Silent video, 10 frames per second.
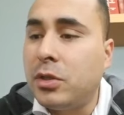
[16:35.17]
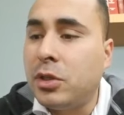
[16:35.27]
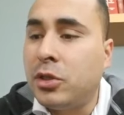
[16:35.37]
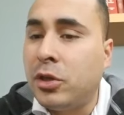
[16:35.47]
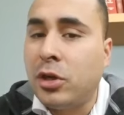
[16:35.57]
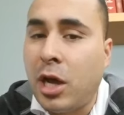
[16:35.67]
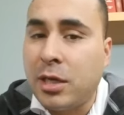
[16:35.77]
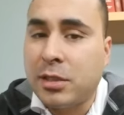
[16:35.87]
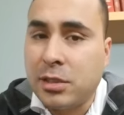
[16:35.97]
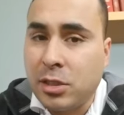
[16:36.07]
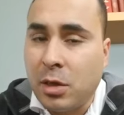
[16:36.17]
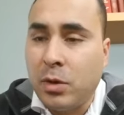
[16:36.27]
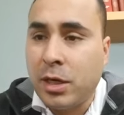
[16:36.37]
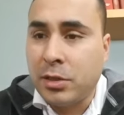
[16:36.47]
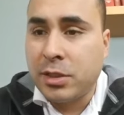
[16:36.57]
loss is
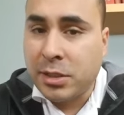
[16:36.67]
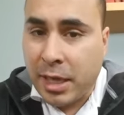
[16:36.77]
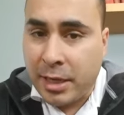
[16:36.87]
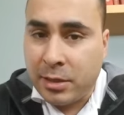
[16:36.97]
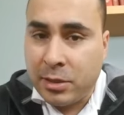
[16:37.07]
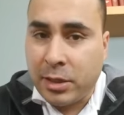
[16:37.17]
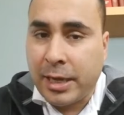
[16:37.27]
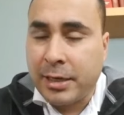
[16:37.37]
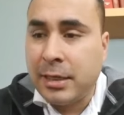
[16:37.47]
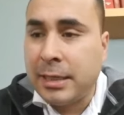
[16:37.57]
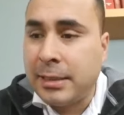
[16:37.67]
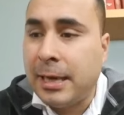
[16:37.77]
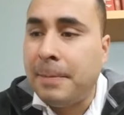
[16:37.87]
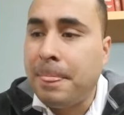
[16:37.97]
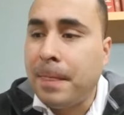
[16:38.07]
someone else's gain. Look at it like
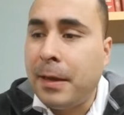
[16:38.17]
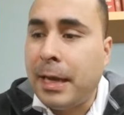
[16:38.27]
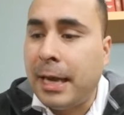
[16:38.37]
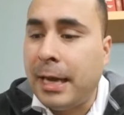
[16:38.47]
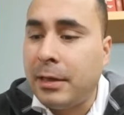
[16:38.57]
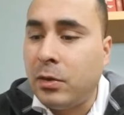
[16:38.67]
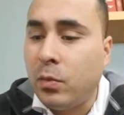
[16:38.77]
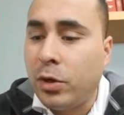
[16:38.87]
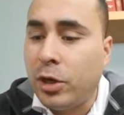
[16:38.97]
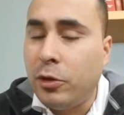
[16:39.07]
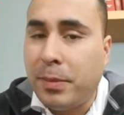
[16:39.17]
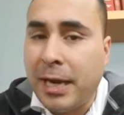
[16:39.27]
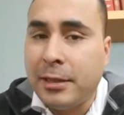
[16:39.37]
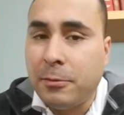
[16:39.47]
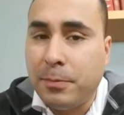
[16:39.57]
that. And what are you
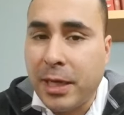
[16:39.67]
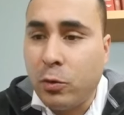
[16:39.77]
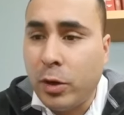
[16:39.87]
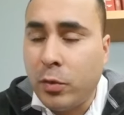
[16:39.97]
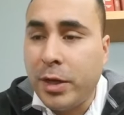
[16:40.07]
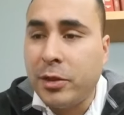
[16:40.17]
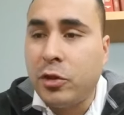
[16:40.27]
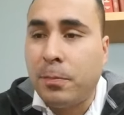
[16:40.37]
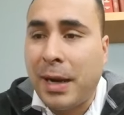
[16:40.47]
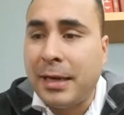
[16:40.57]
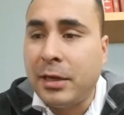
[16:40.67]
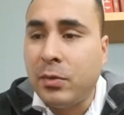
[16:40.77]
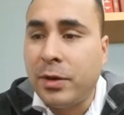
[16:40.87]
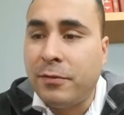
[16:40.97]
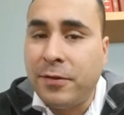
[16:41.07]
buying the Bitcoin with? You're buying it
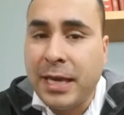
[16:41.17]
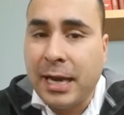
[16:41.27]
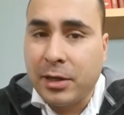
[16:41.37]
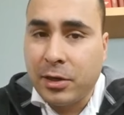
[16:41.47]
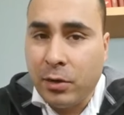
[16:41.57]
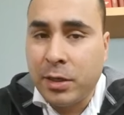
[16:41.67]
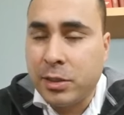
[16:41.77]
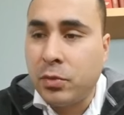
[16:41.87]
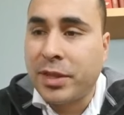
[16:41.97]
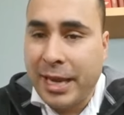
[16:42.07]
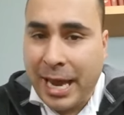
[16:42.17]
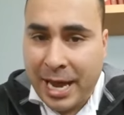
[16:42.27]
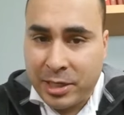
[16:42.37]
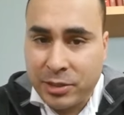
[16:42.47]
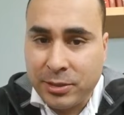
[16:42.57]
with fiat currency, with
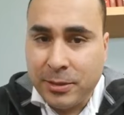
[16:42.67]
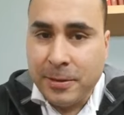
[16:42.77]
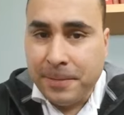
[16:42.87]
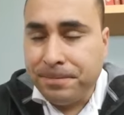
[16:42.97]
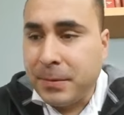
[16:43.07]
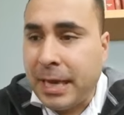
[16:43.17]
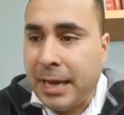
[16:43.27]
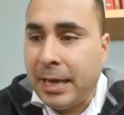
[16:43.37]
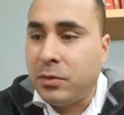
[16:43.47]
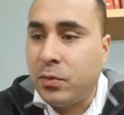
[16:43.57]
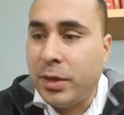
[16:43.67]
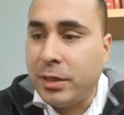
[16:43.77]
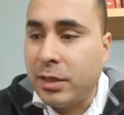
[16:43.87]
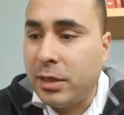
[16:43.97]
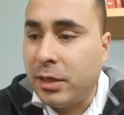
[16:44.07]
cash. And when
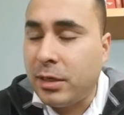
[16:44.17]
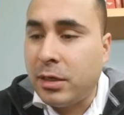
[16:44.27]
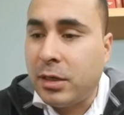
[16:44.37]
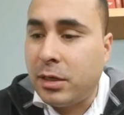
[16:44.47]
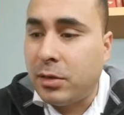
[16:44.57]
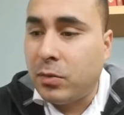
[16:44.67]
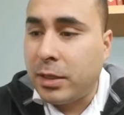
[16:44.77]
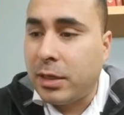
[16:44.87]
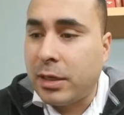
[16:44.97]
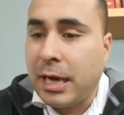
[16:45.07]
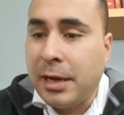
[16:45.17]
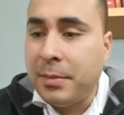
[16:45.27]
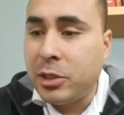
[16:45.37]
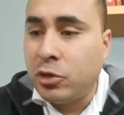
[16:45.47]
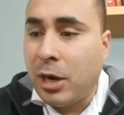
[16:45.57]
the
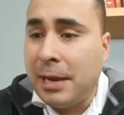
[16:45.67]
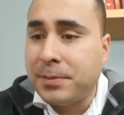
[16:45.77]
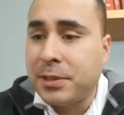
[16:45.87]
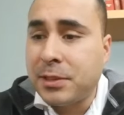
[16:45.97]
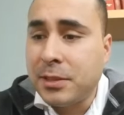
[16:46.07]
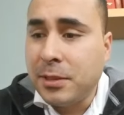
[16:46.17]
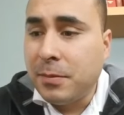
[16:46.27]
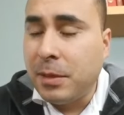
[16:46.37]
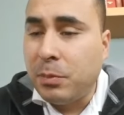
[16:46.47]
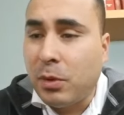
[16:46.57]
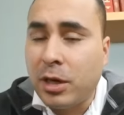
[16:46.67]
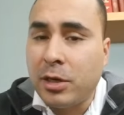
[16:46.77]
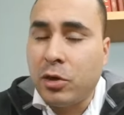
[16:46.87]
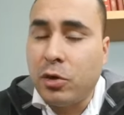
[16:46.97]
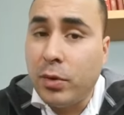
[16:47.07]
economy drops, people are going
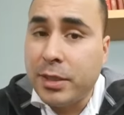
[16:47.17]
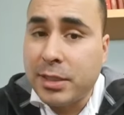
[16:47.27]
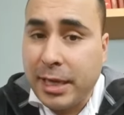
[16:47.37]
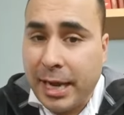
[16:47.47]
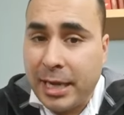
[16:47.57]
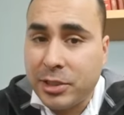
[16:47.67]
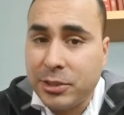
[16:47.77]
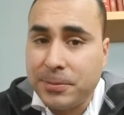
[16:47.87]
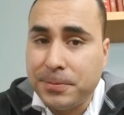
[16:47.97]
to go into cash.